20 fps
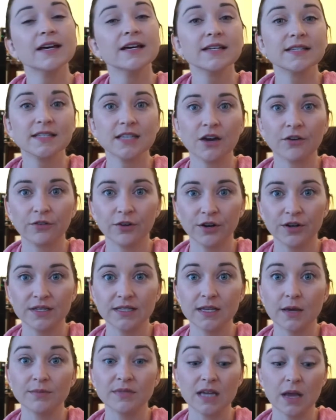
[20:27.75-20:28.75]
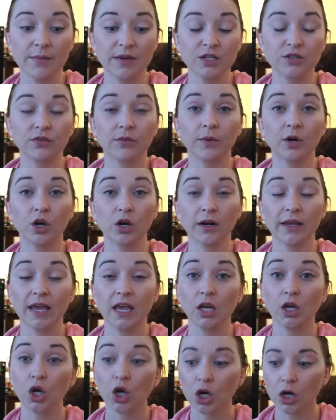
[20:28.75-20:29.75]
suffered some damage from
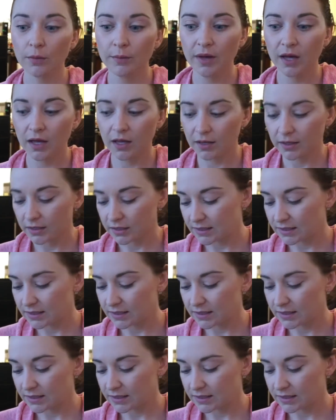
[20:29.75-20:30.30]
Hurricane Irma.